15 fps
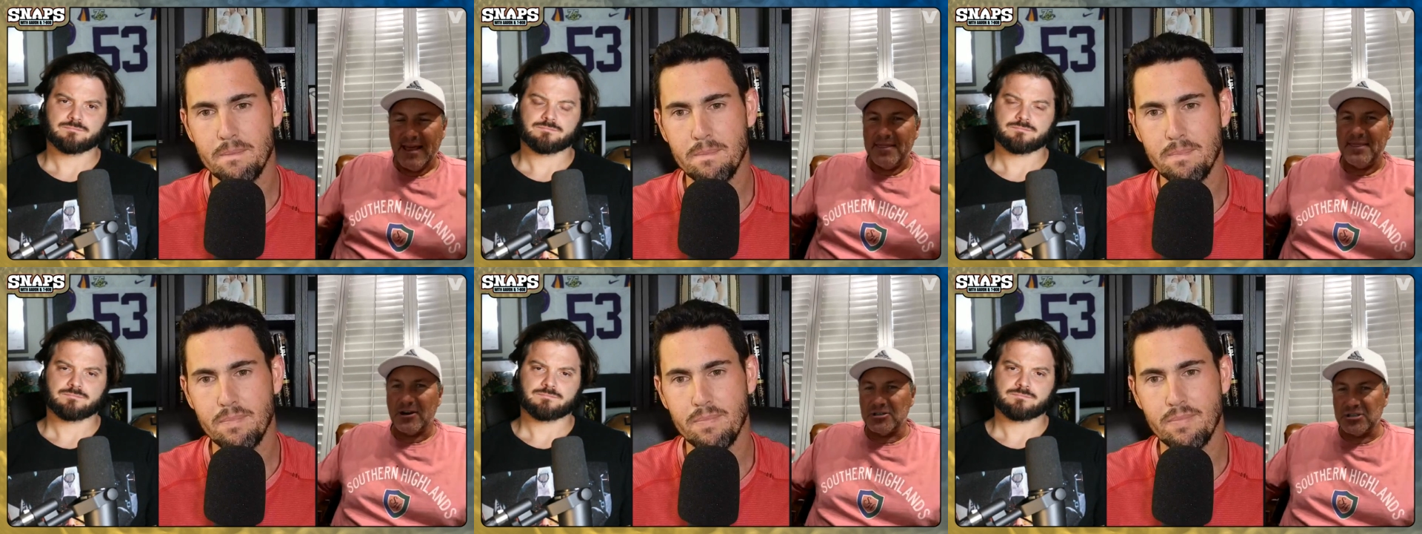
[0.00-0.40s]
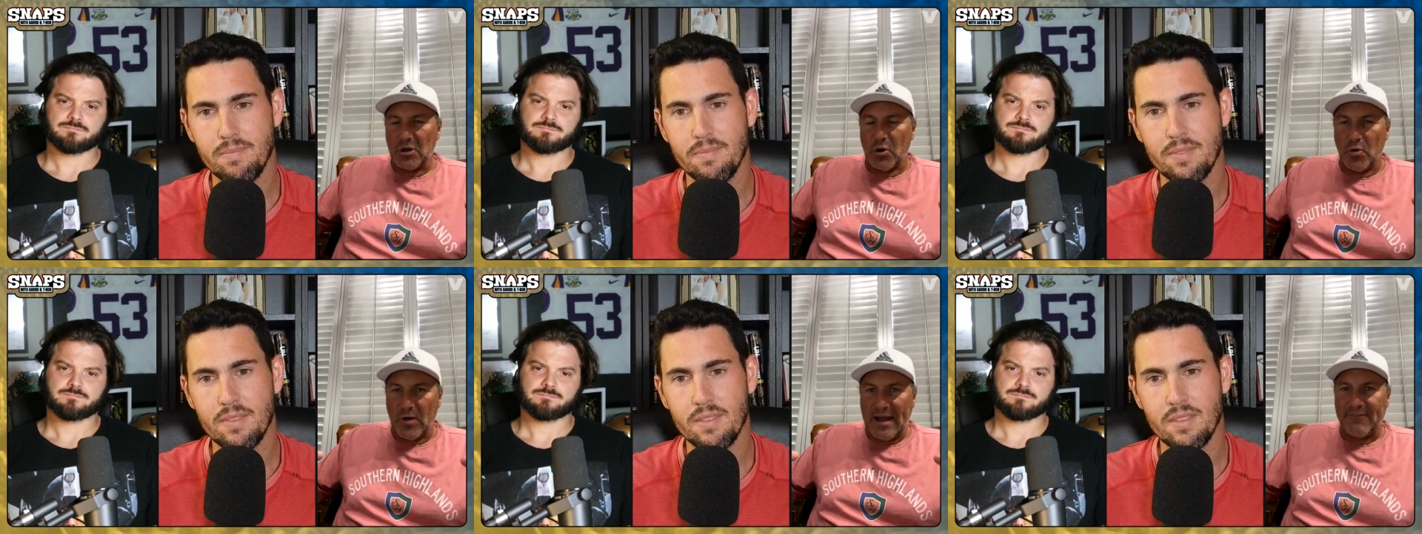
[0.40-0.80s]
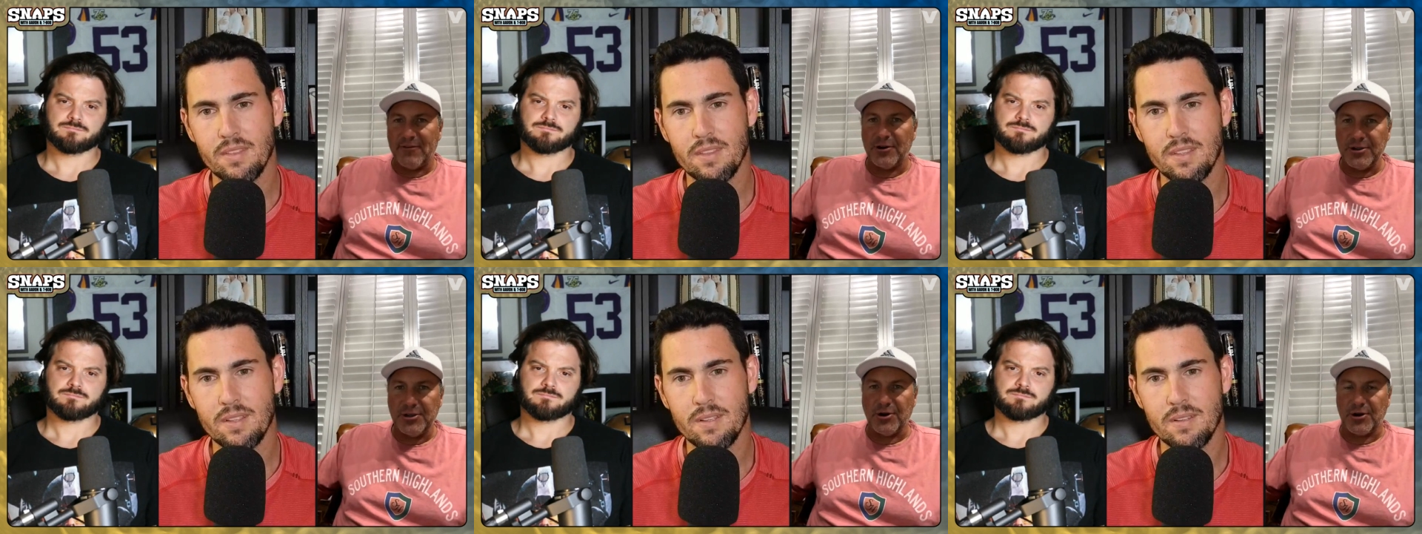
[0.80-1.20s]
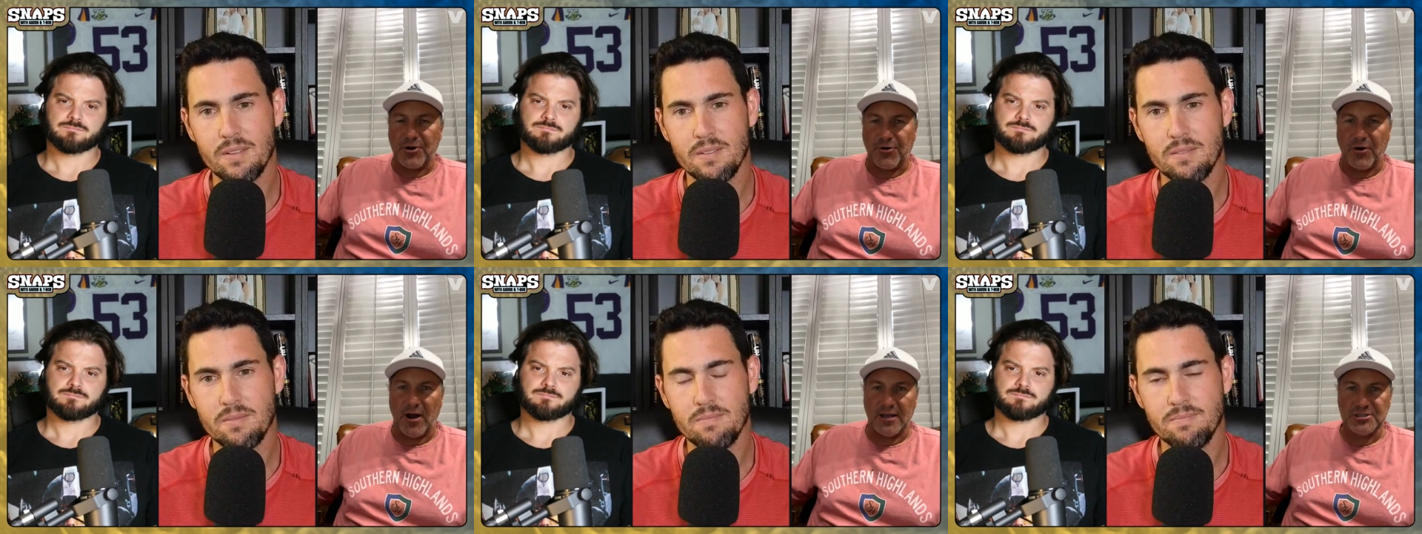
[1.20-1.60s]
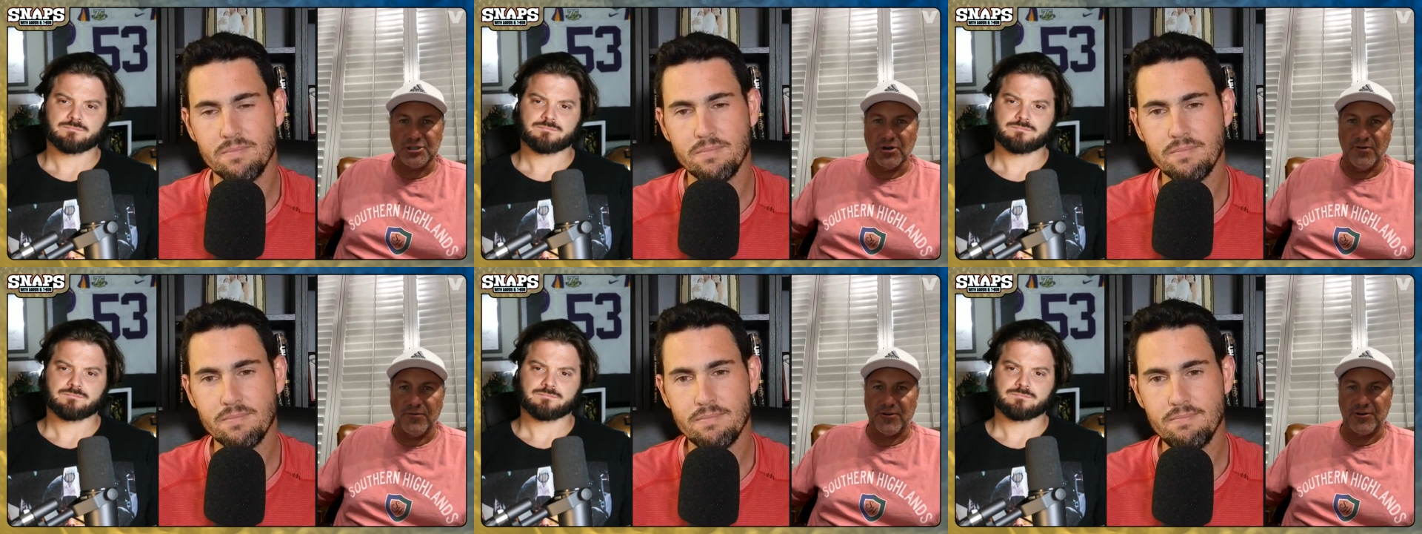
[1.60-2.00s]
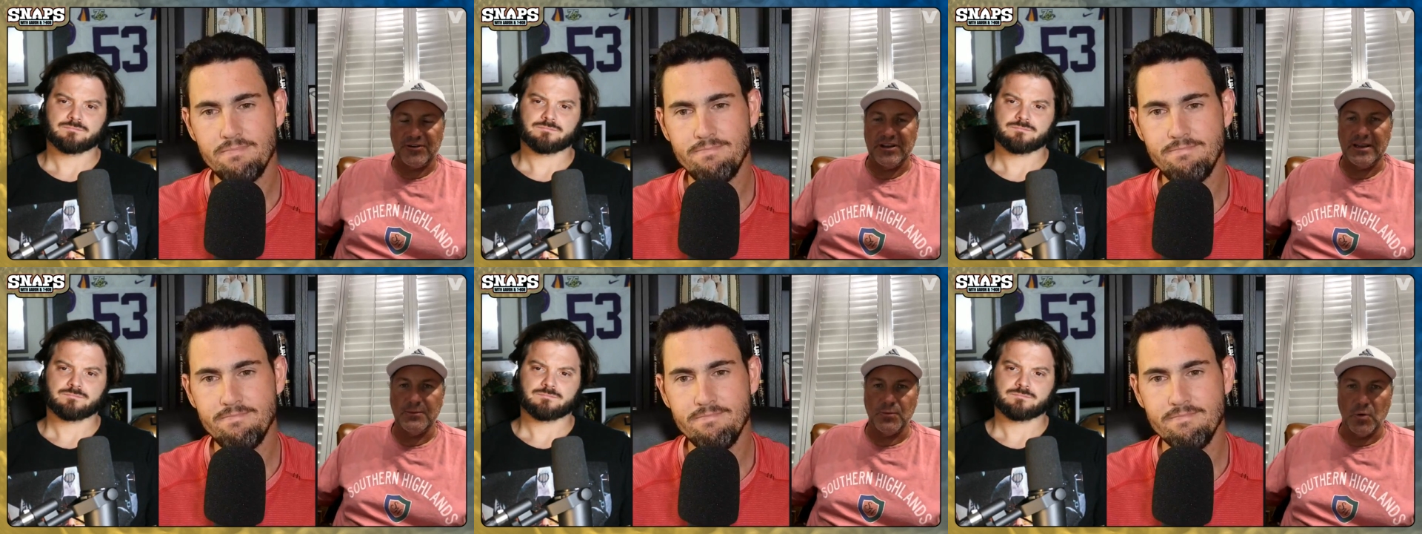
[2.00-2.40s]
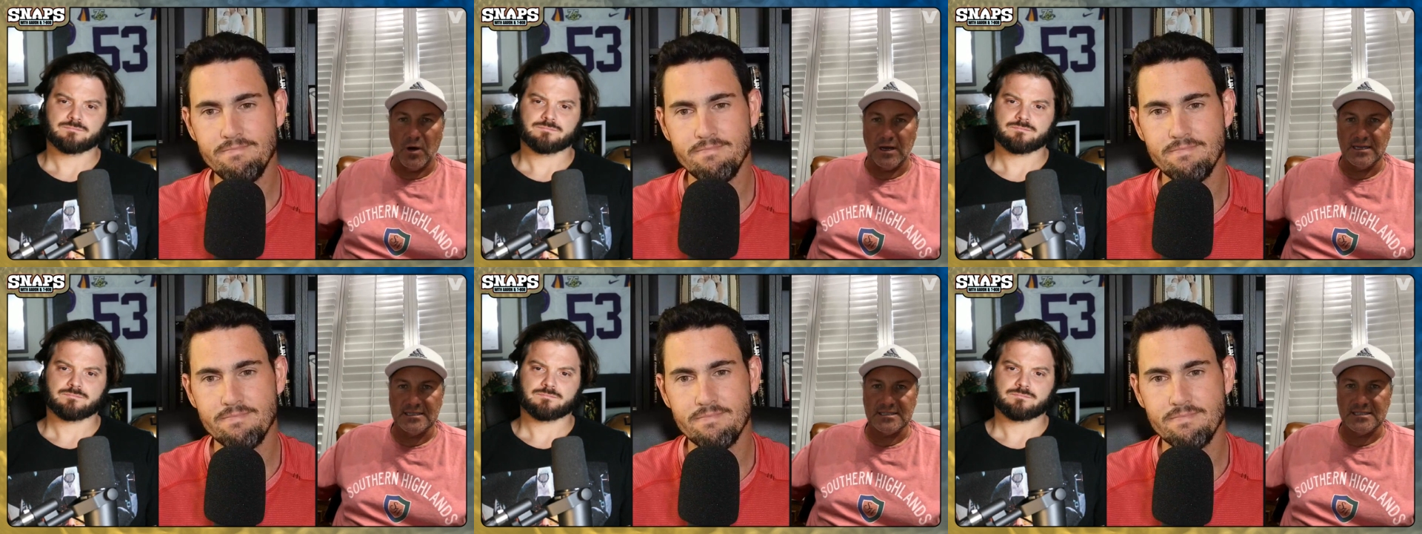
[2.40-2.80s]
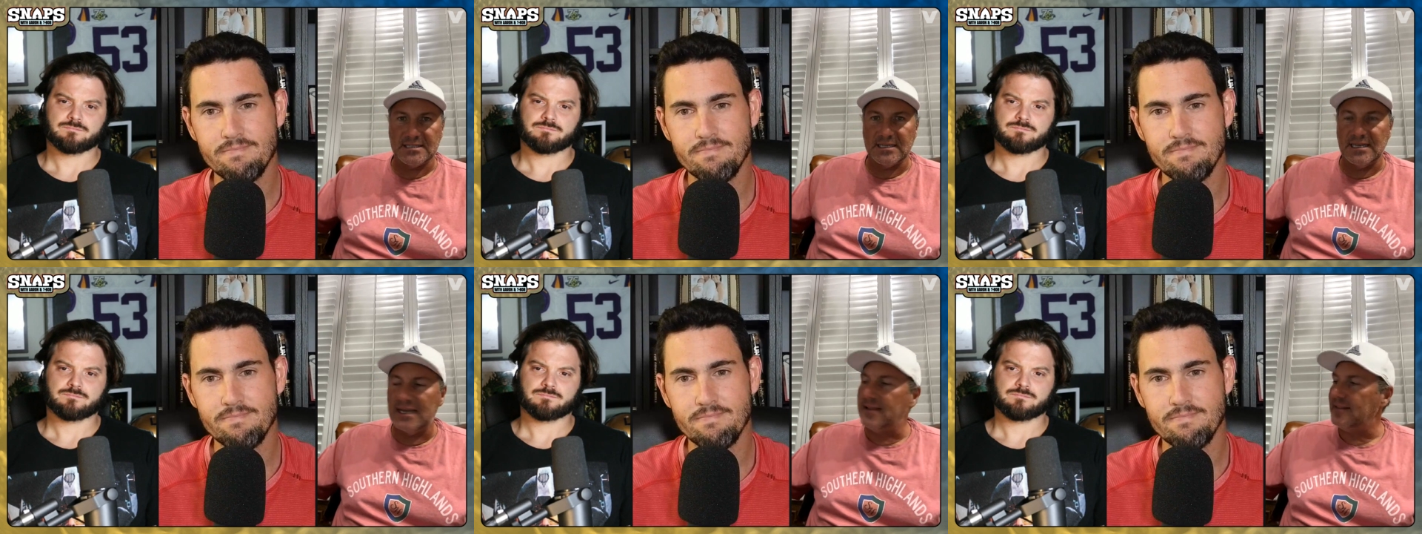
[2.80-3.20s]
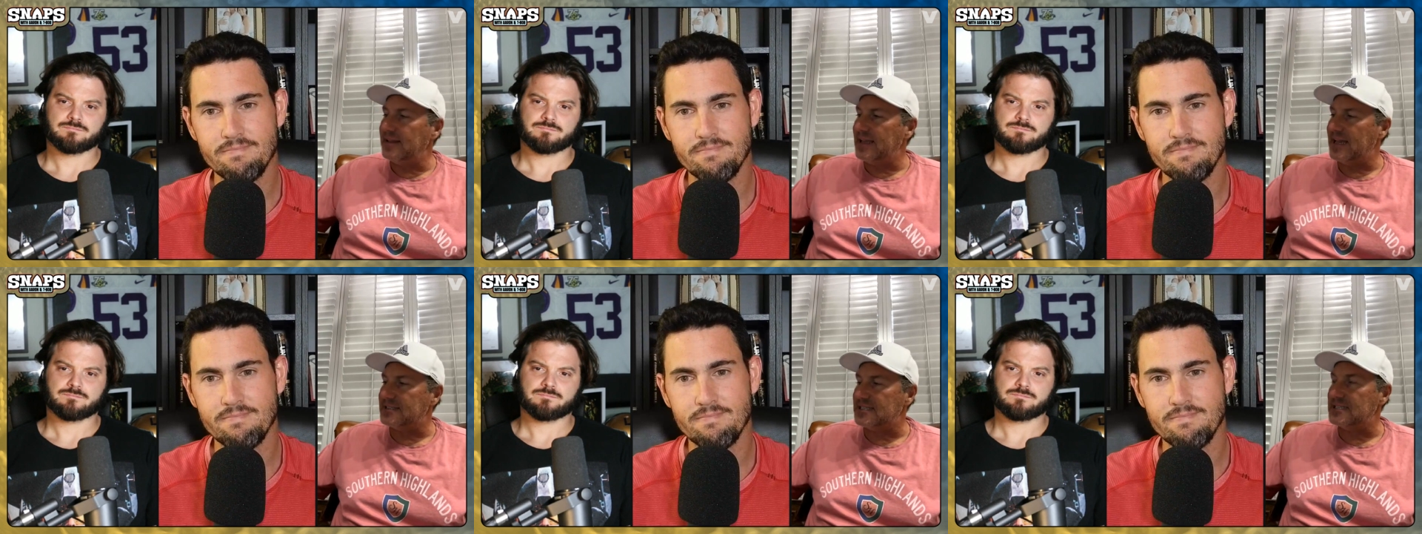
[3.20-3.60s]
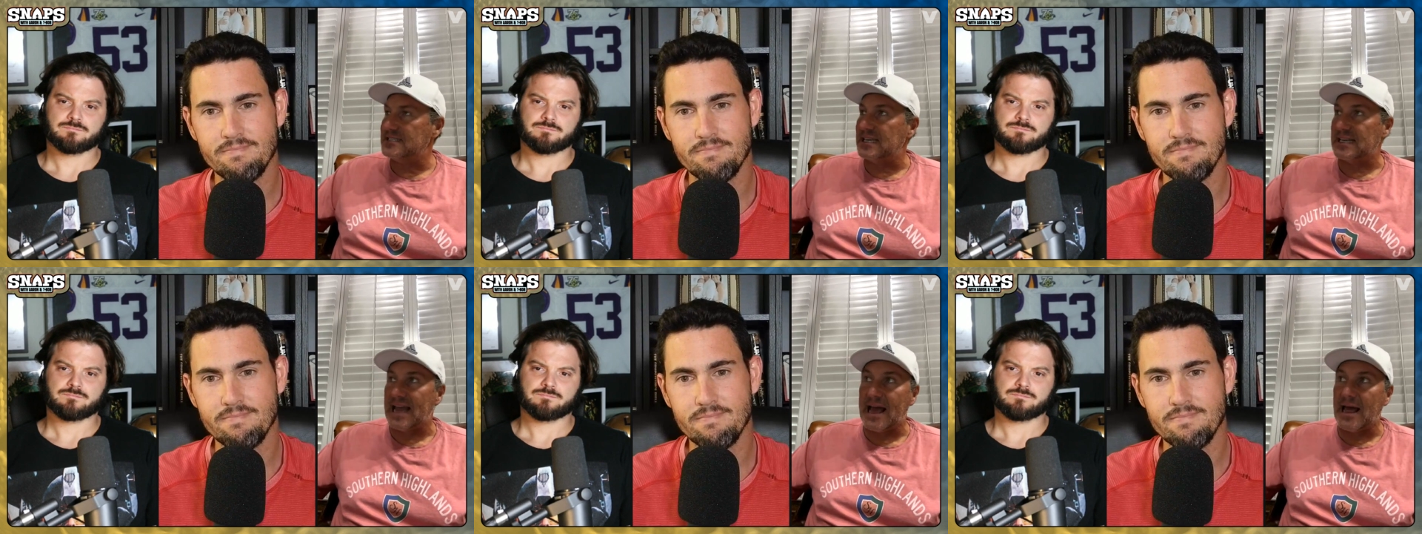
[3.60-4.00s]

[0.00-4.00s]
Speaker 1: There's whoever your crossover team was in the SEC,